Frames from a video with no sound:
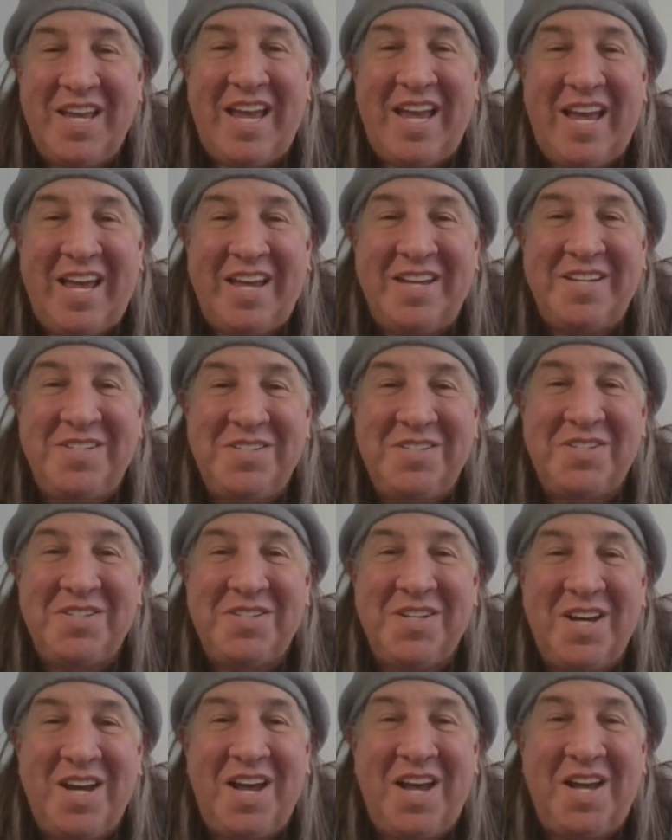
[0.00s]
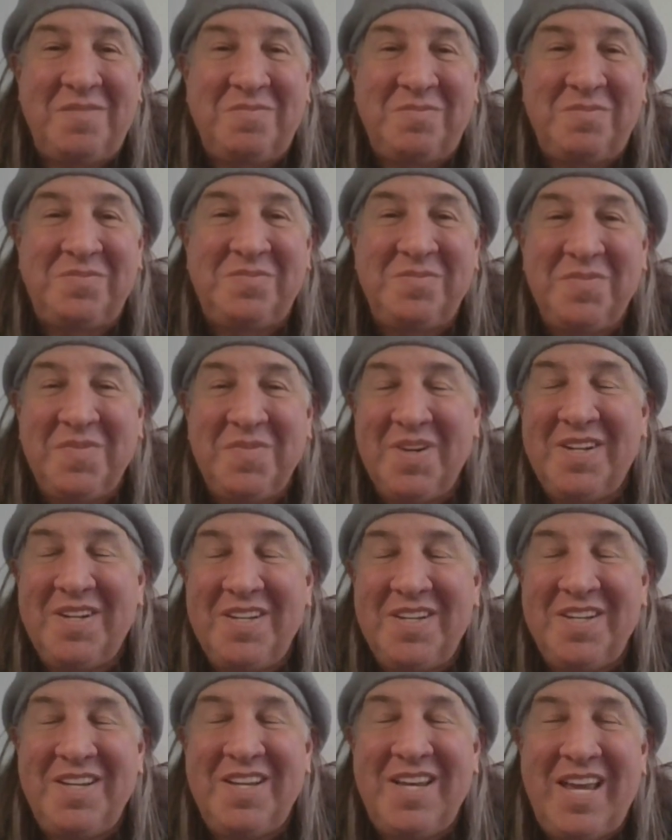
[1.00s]
and um,
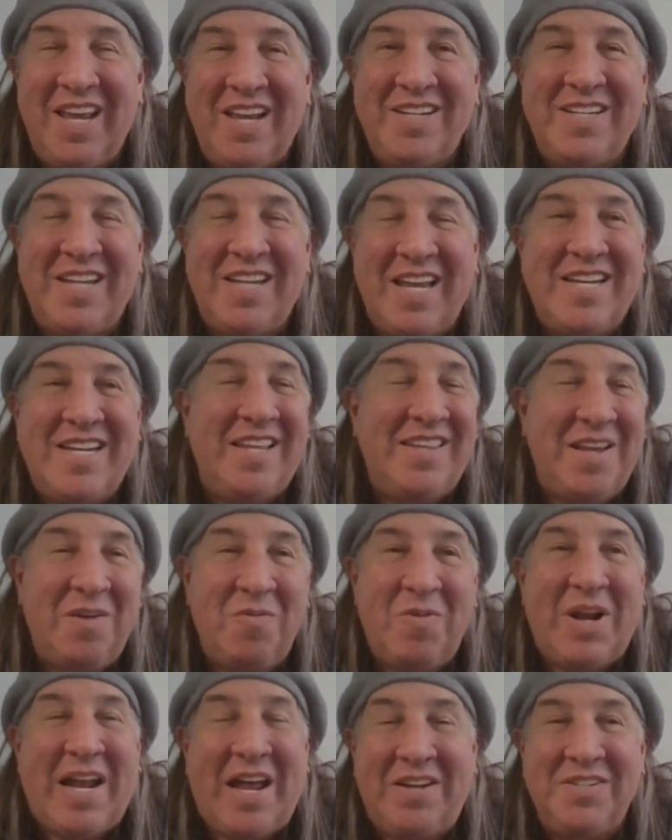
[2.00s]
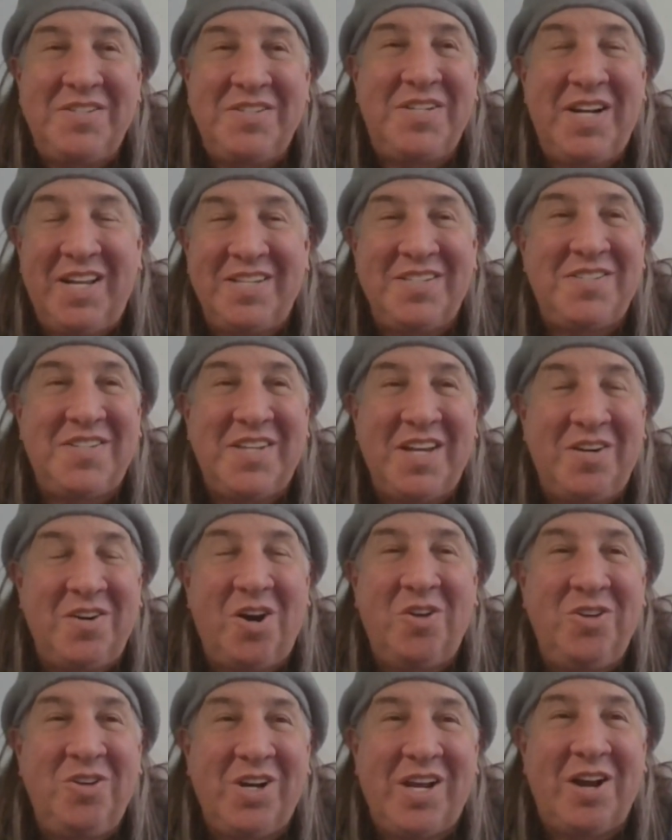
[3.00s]
and and then they went out and did it and said,
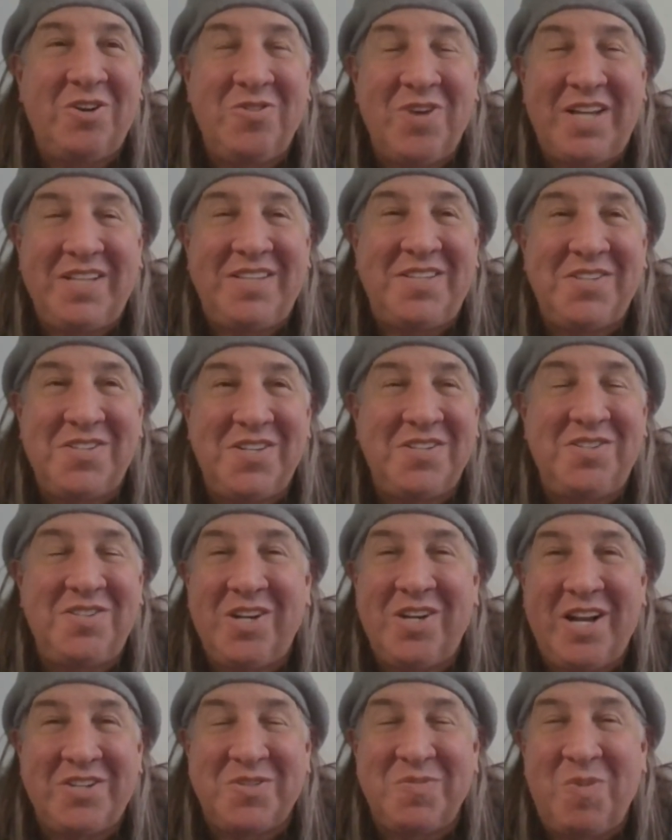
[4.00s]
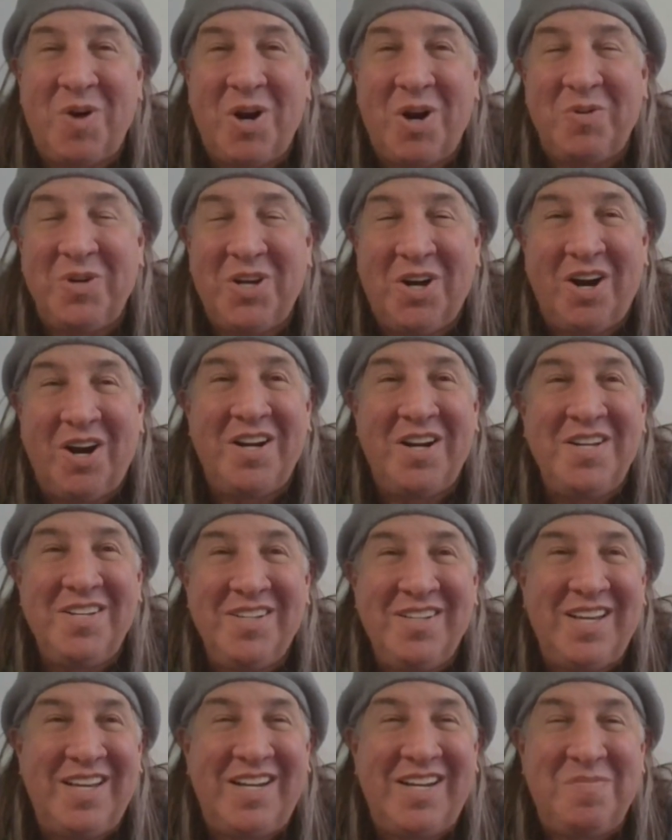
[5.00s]
"Oh, look how great this is! Look how smart we are!"
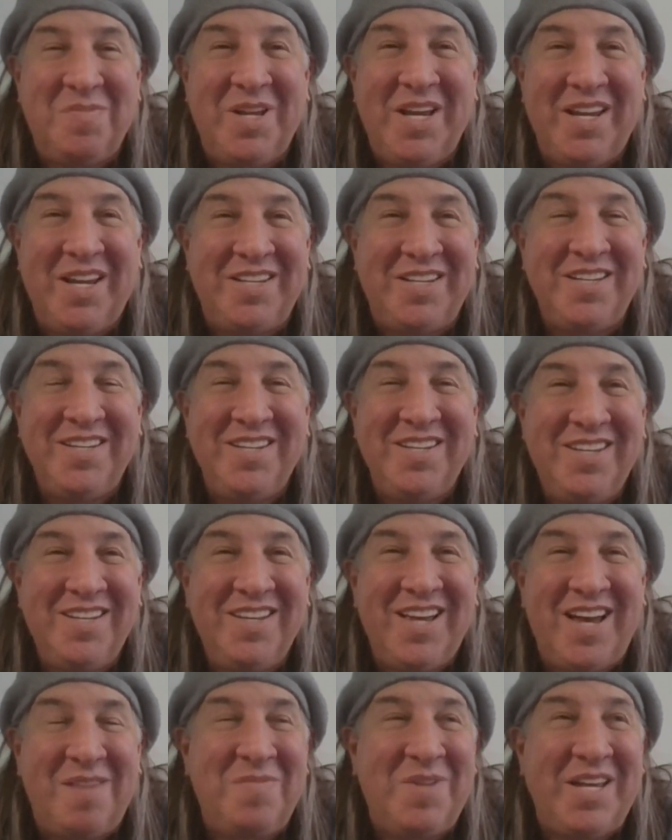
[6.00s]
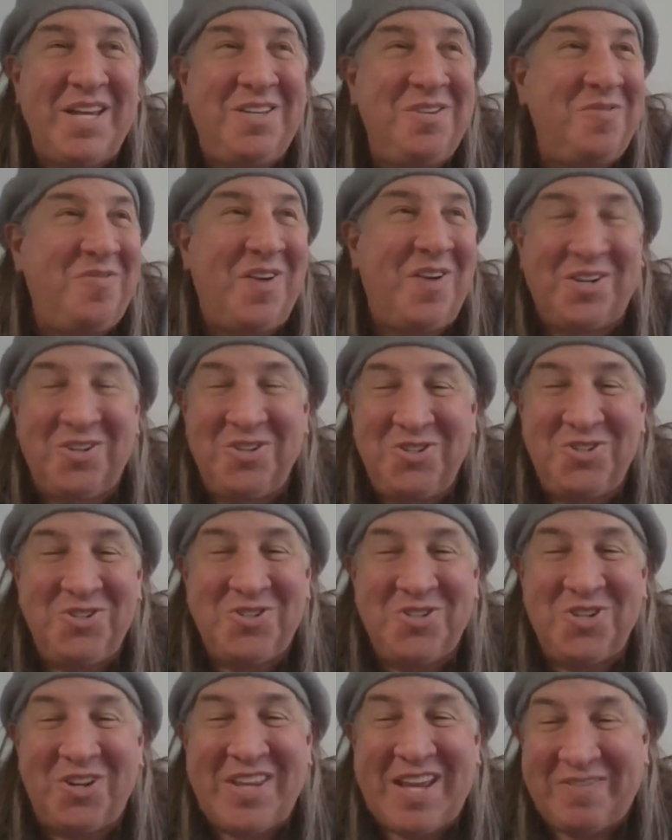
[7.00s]
And yeah. I'm like, I'm like, "You fuckers, you
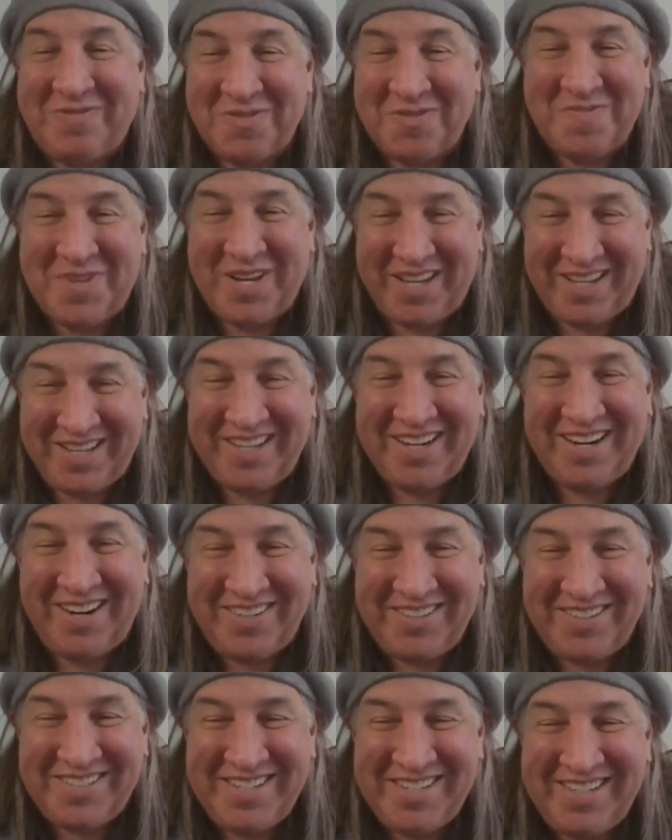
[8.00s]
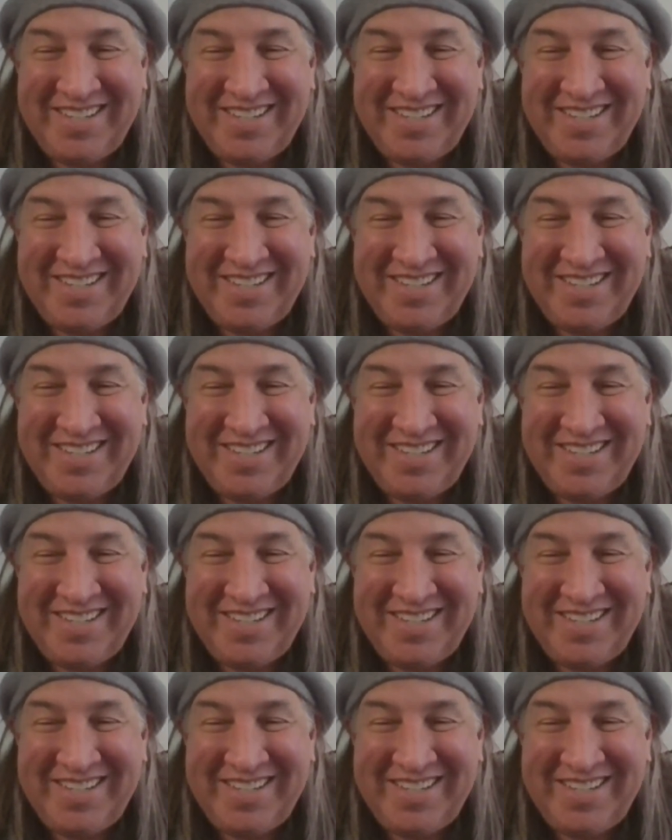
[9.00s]
stole that from me," you know.